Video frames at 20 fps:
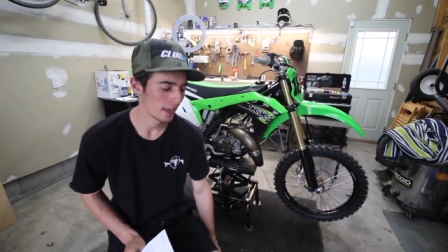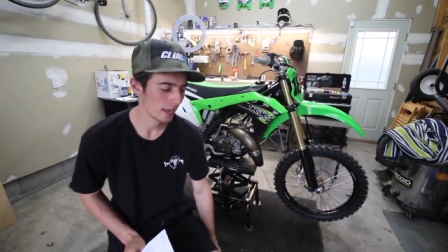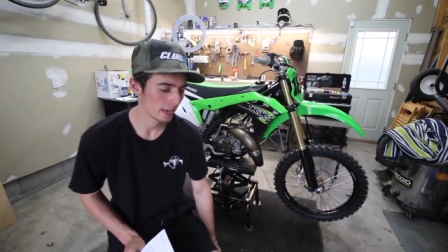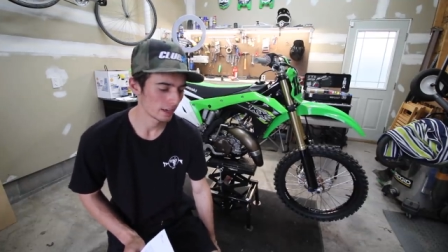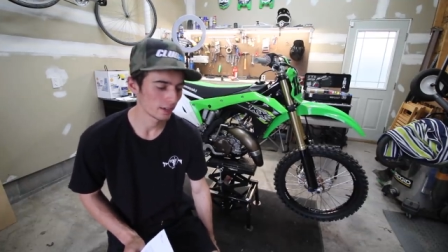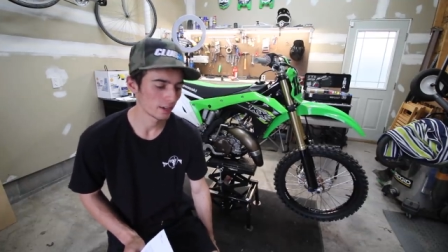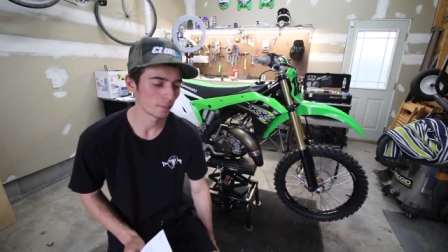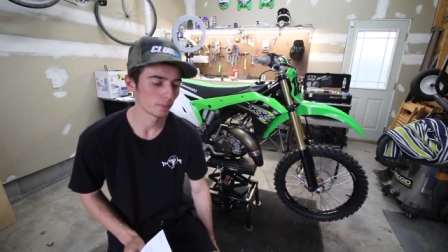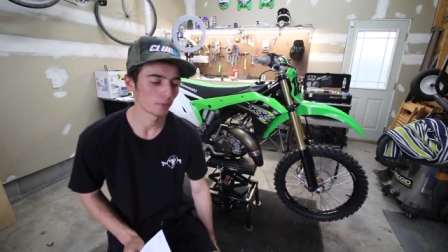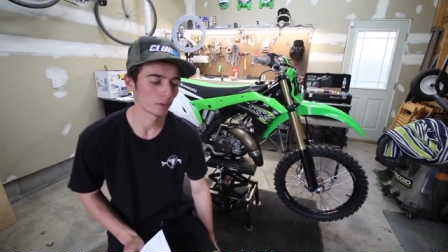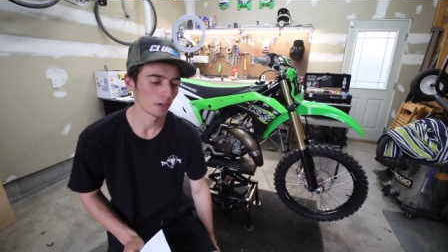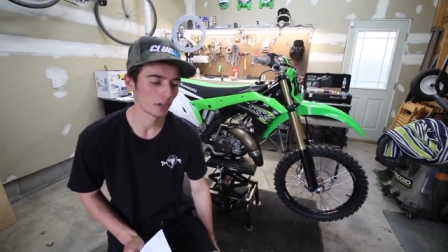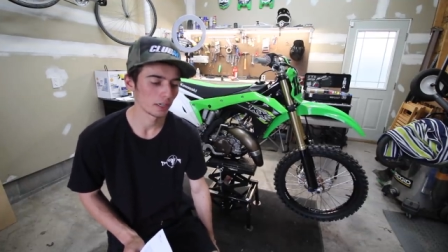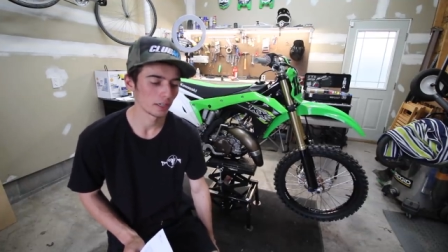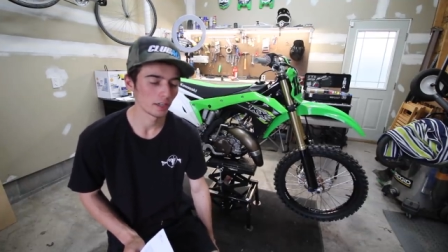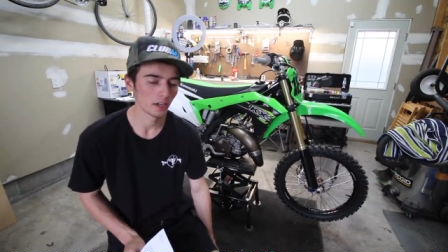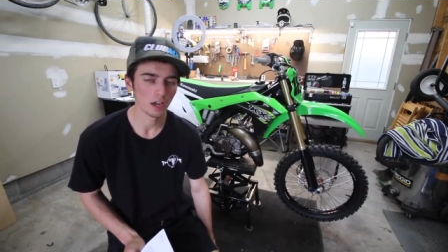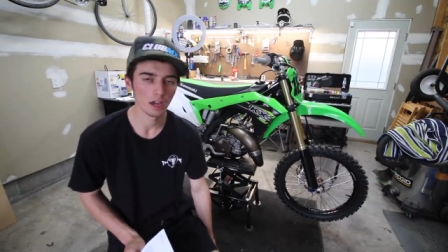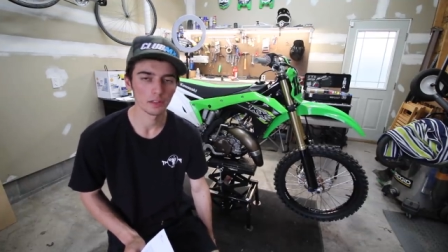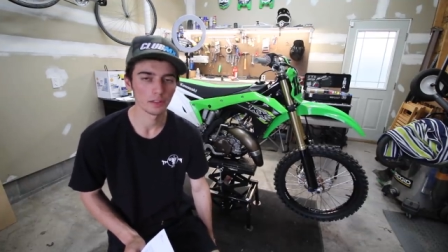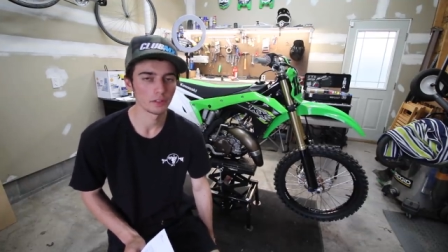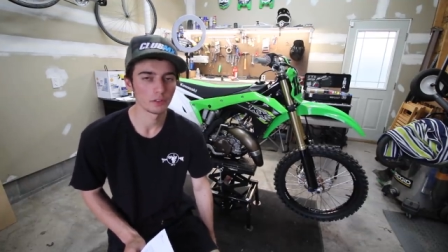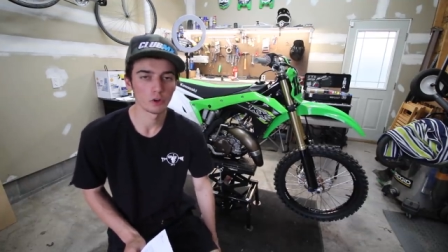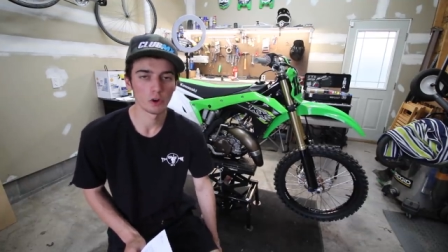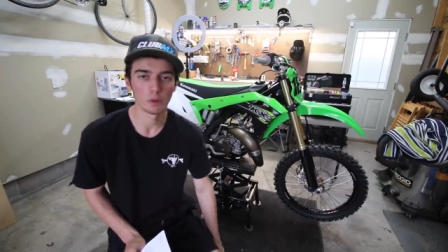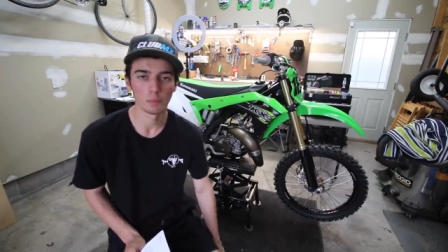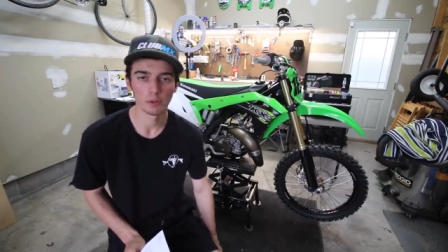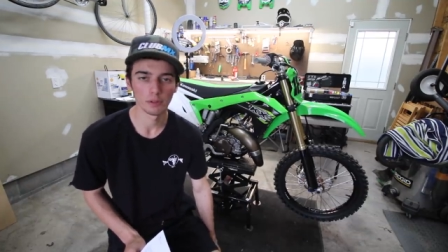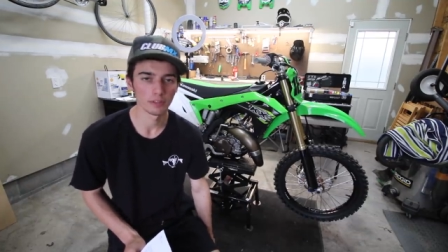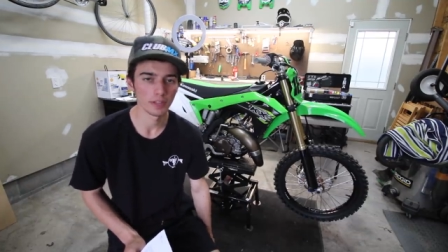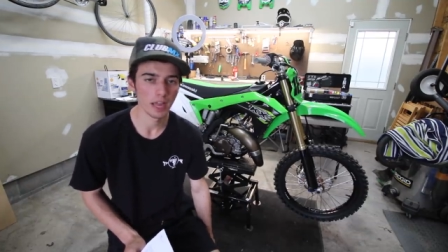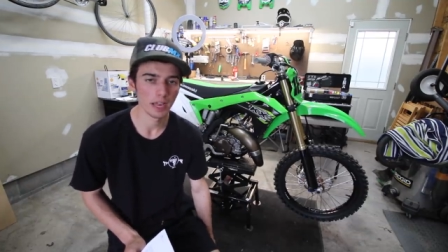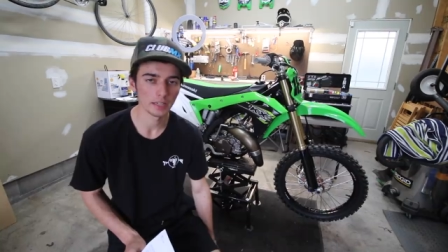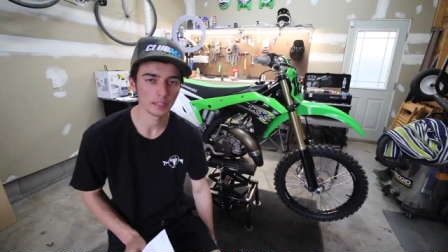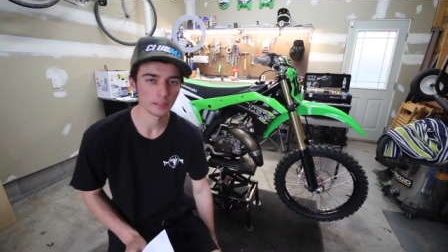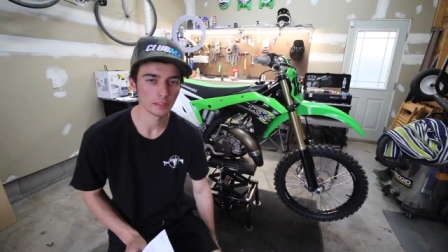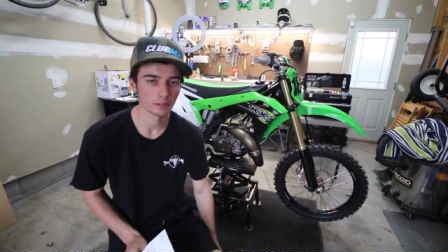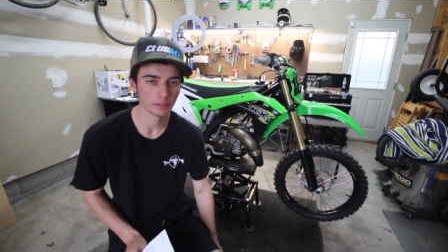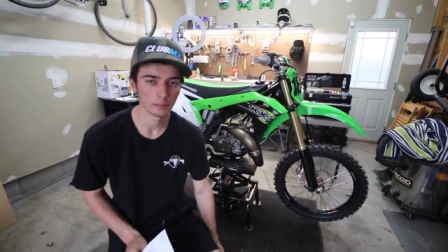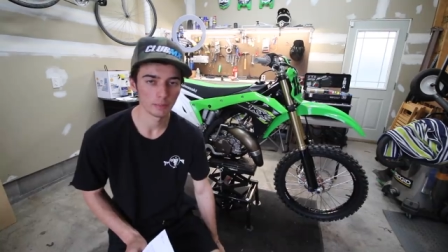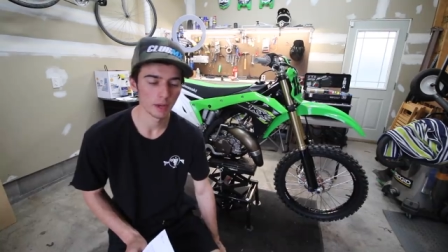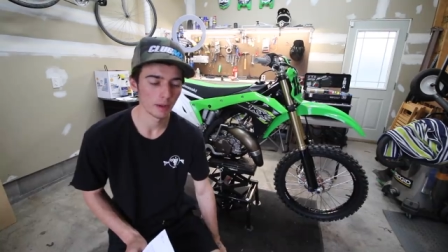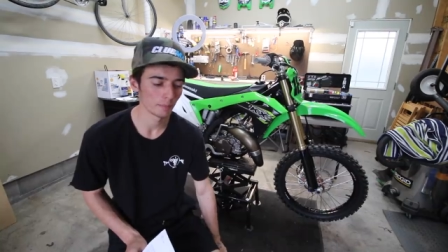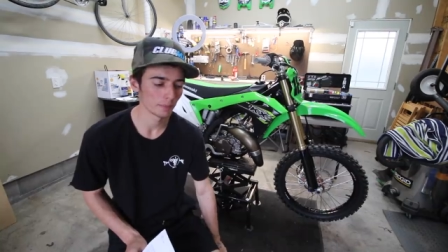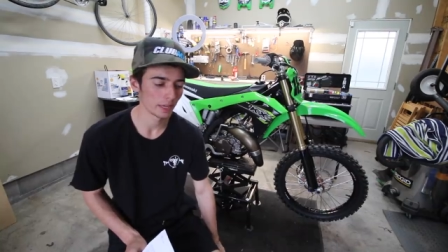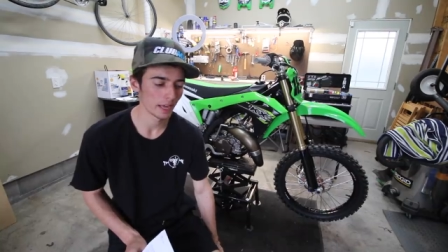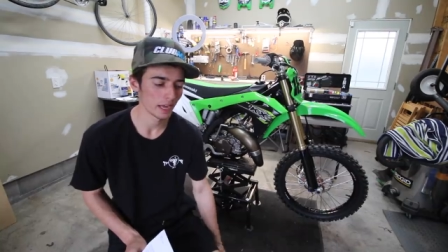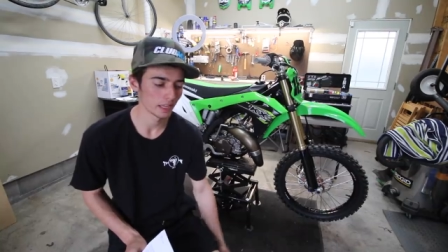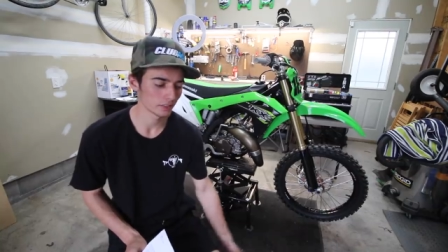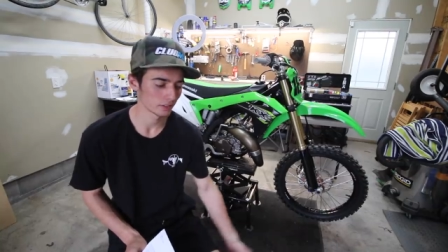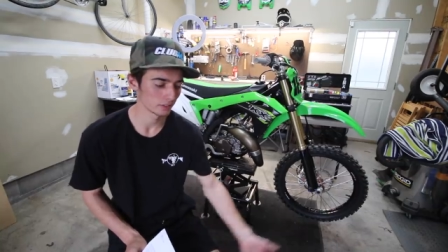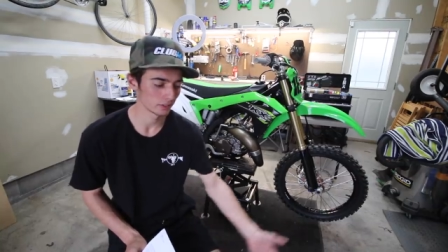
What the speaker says: end up running the normal 93 pump gas,